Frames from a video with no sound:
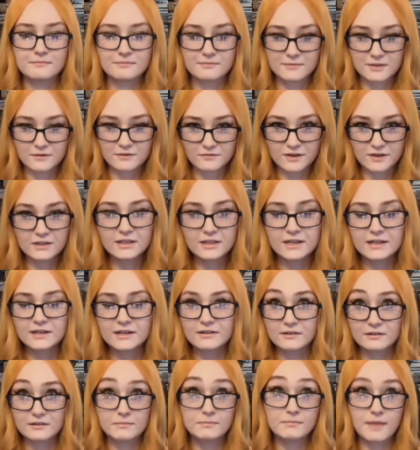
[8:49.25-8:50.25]
the
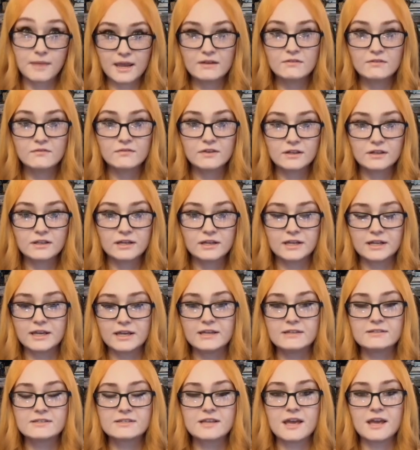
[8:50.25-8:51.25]
villain, the main villain,
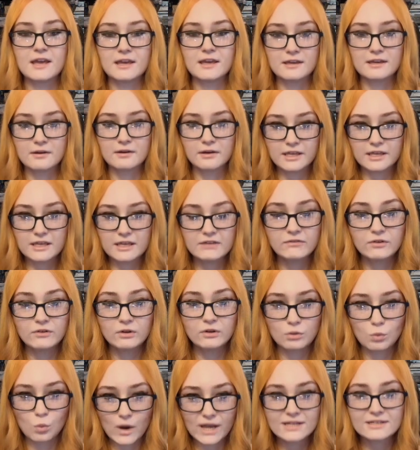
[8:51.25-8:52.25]
is a
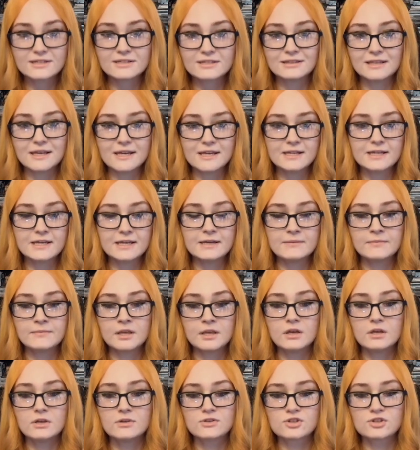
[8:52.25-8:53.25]
evil white lady,
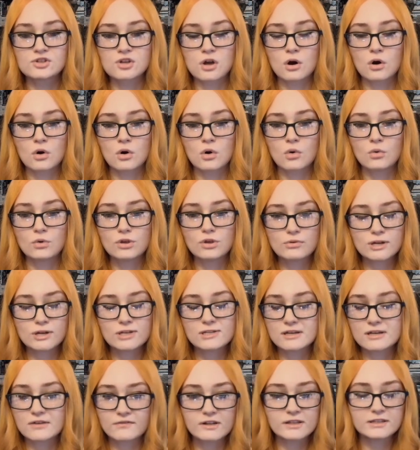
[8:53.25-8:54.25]
so you can
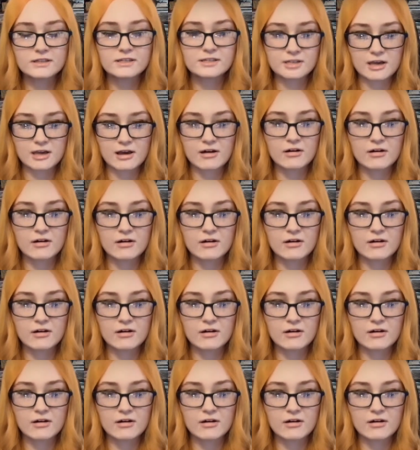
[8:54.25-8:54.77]
definitely tell.